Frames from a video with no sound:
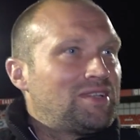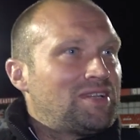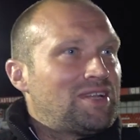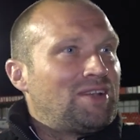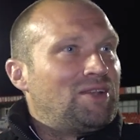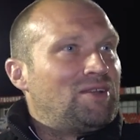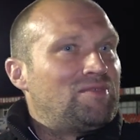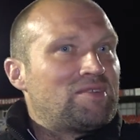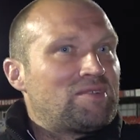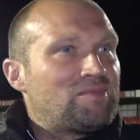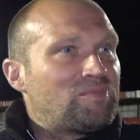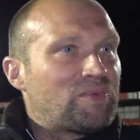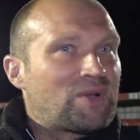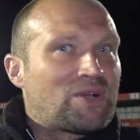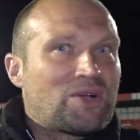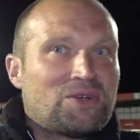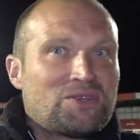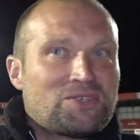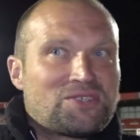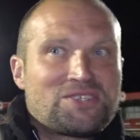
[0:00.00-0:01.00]
I love it
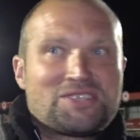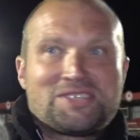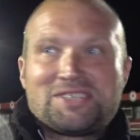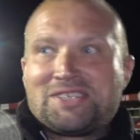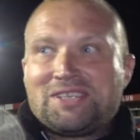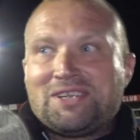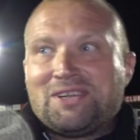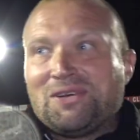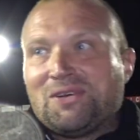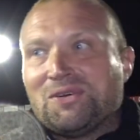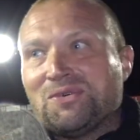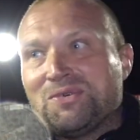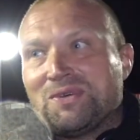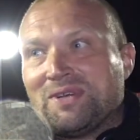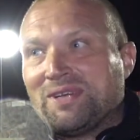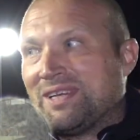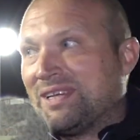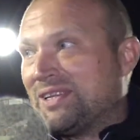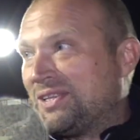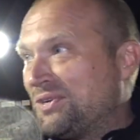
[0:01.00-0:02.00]
because, you know,
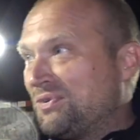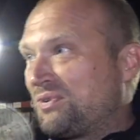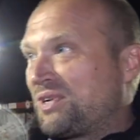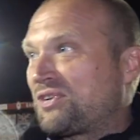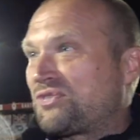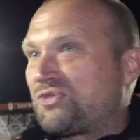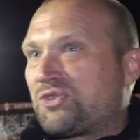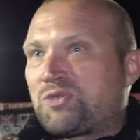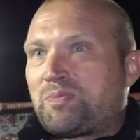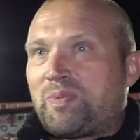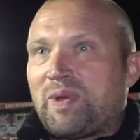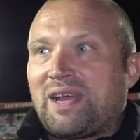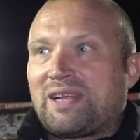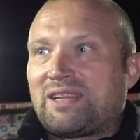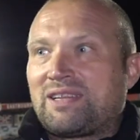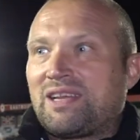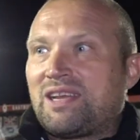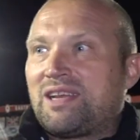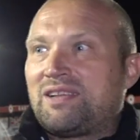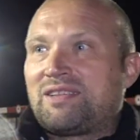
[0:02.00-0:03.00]
no
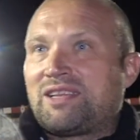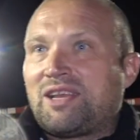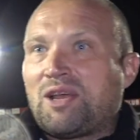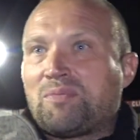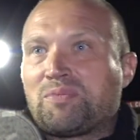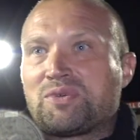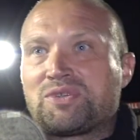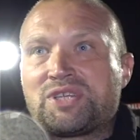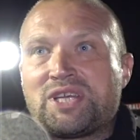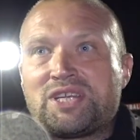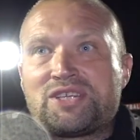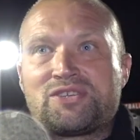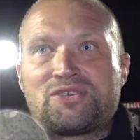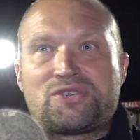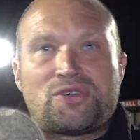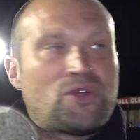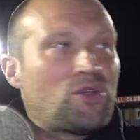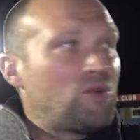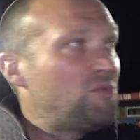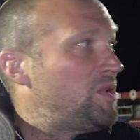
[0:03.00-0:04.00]
disrespect, the
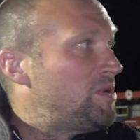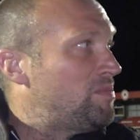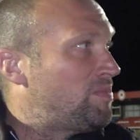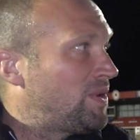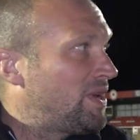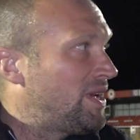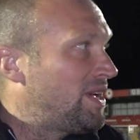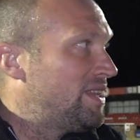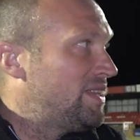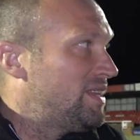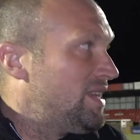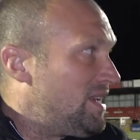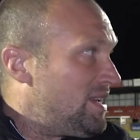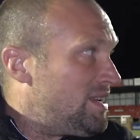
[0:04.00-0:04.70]
oppositions are who we play.